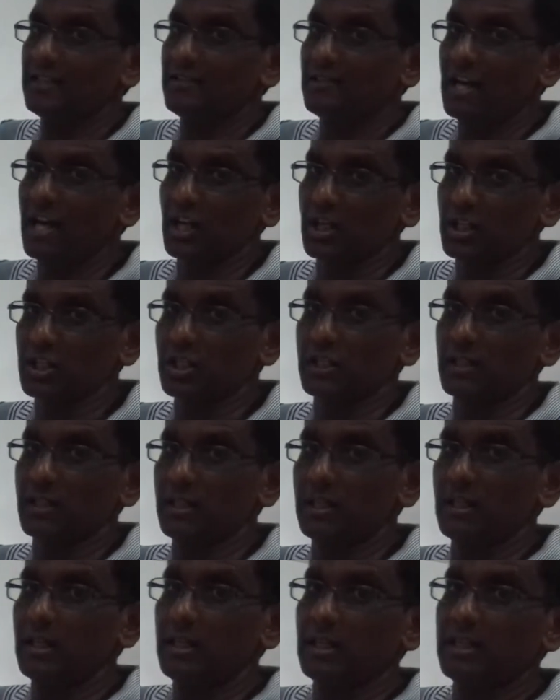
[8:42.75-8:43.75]
this direction.
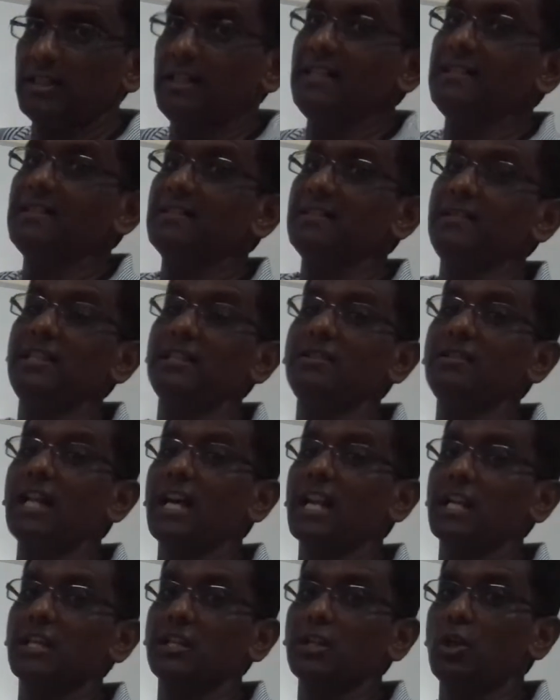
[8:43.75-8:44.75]
This
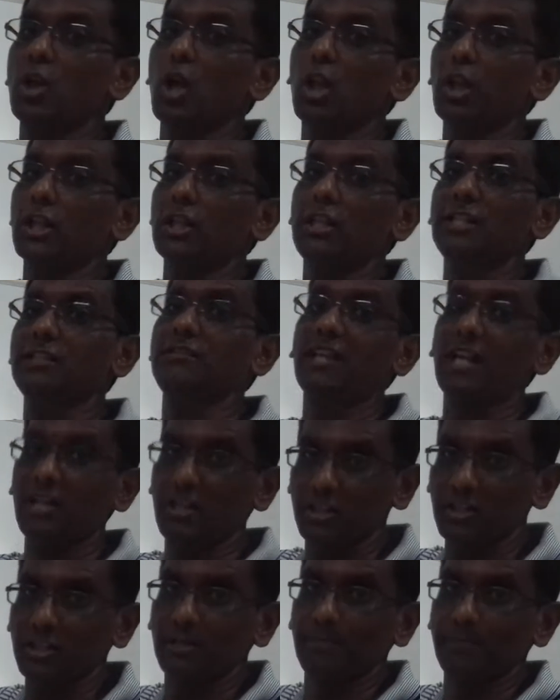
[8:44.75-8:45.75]
direction, not this
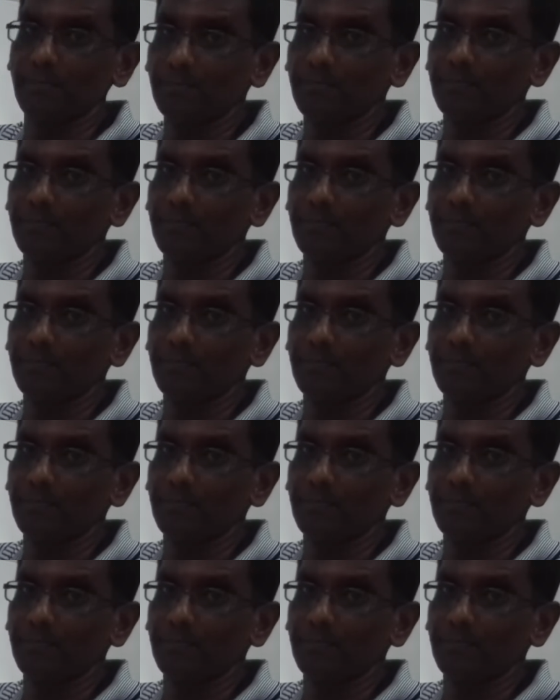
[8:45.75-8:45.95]
direction.